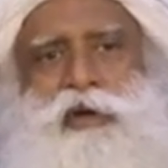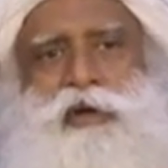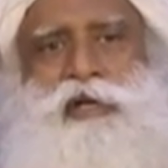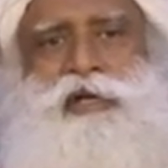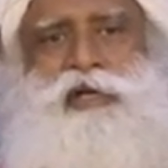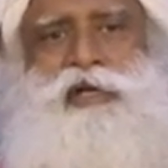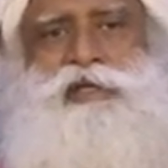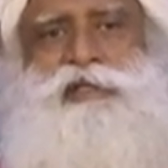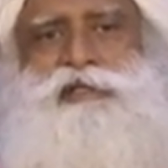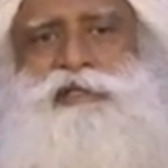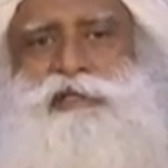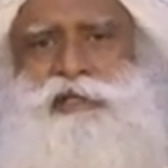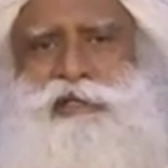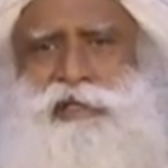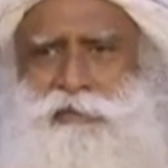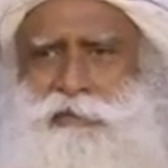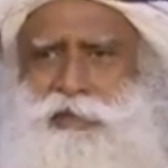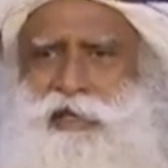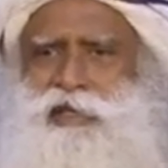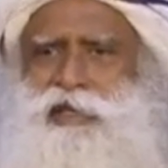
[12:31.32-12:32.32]
and still
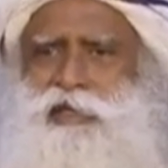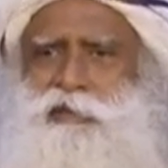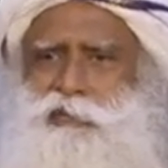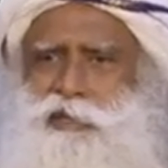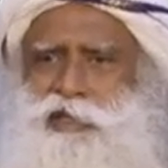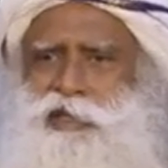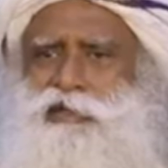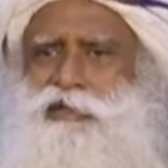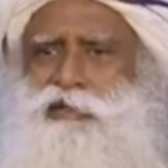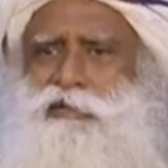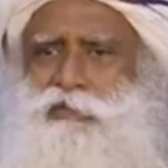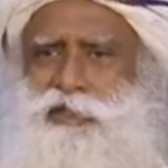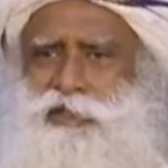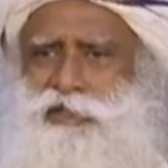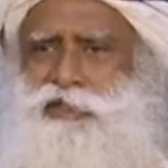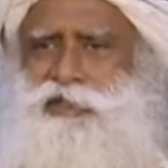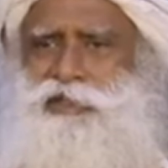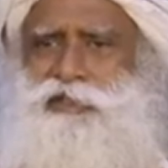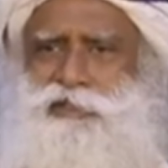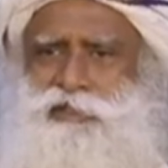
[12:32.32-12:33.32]
make it beat on
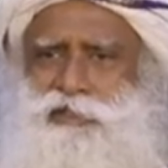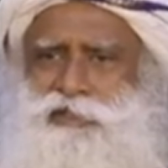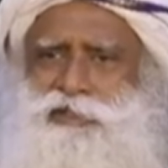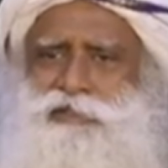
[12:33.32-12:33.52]
machines.